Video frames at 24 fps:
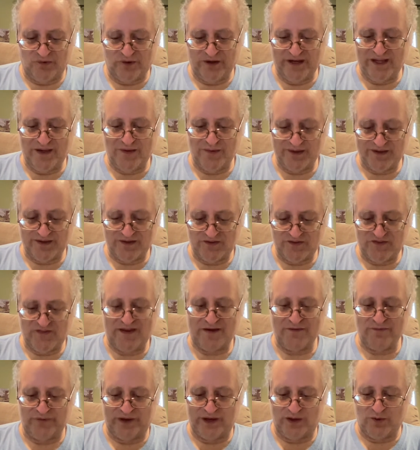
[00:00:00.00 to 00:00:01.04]
audio
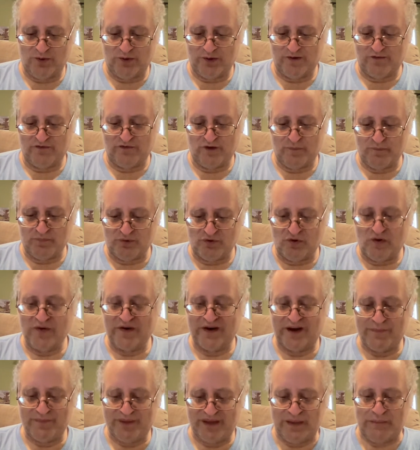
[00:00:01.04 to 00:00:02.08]
cassette recorder for
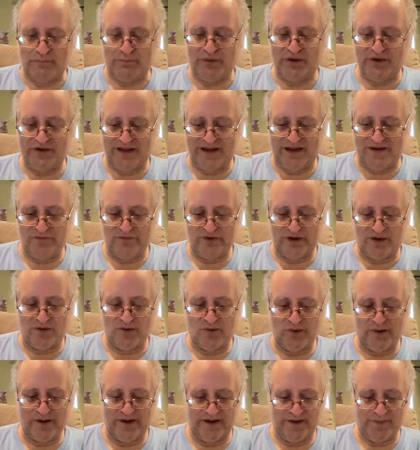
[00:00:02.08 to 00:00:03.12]
program input and
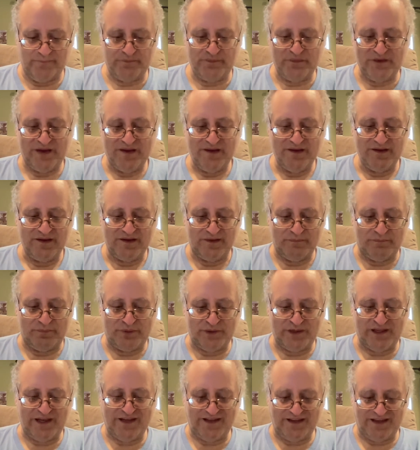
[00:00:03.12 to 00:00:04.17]
recording,
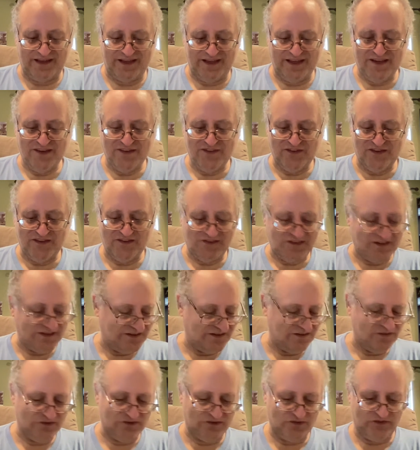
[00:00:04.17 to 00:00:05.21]
complete, easy to
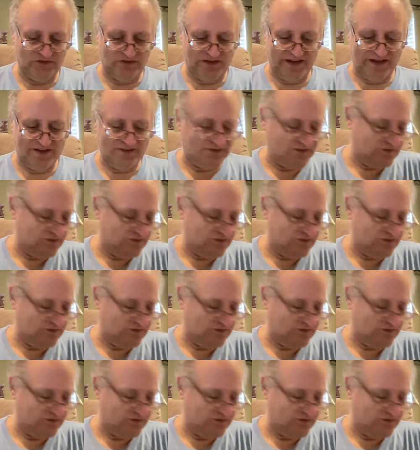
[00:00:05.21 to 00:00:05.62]
understand